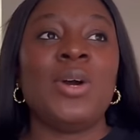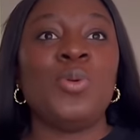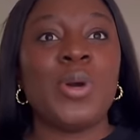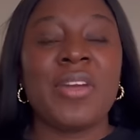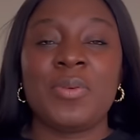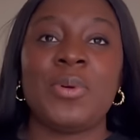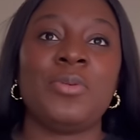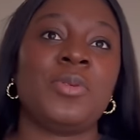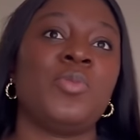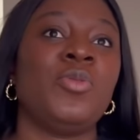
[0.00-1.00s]
Oh, everybody
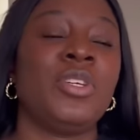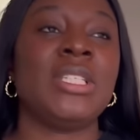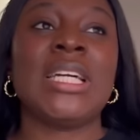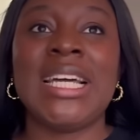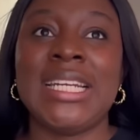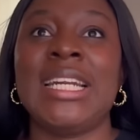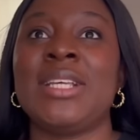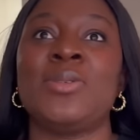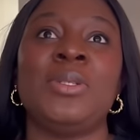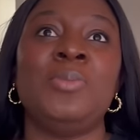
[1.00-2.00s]
was moving to Canada.
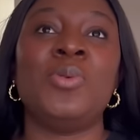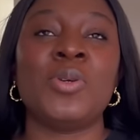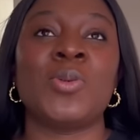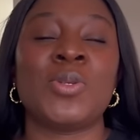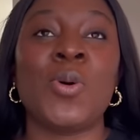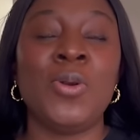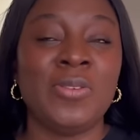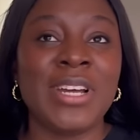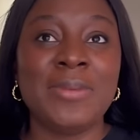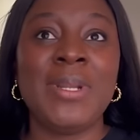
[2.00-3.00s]
So the buzz was all
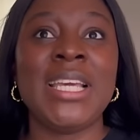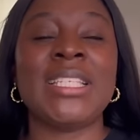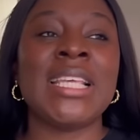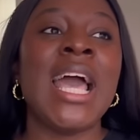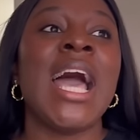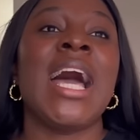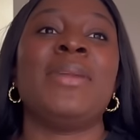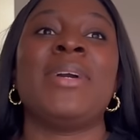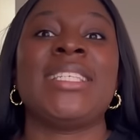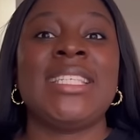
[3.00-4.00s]
over the place.
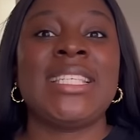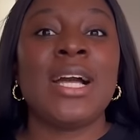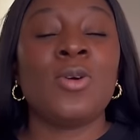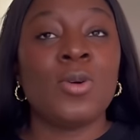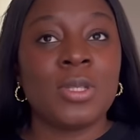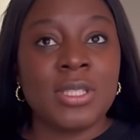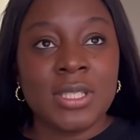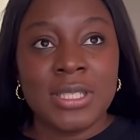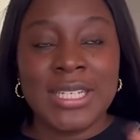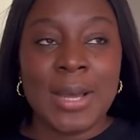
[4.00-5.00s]
And my sister caught
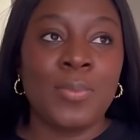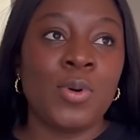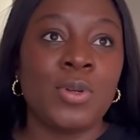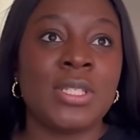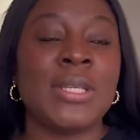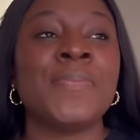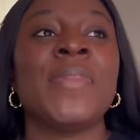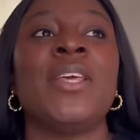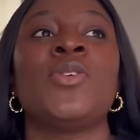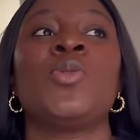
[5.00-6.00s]
that buzz.
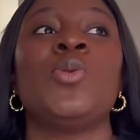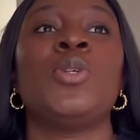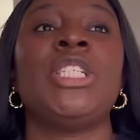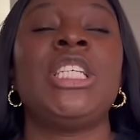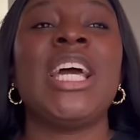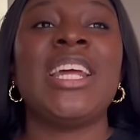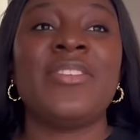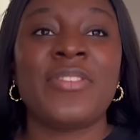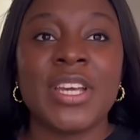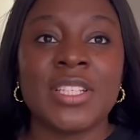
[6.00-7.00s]
So she and her
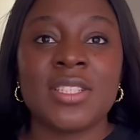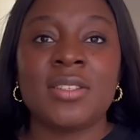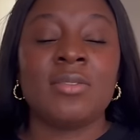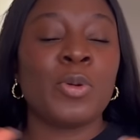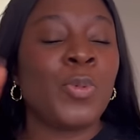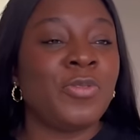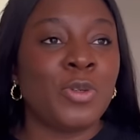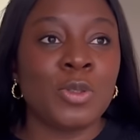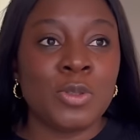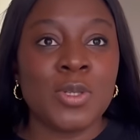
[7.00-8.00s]
friends, group of
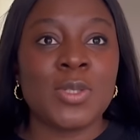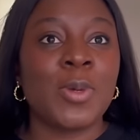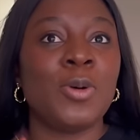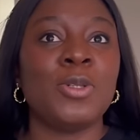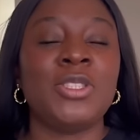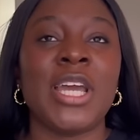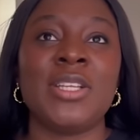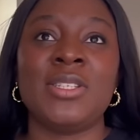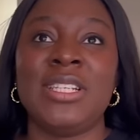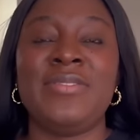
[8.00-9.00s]
doctors, were all trying
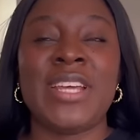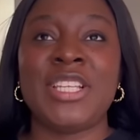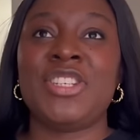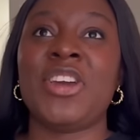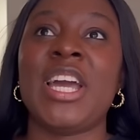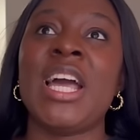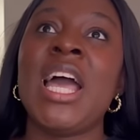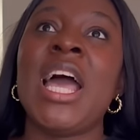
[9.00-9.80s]
to leave Nigeria.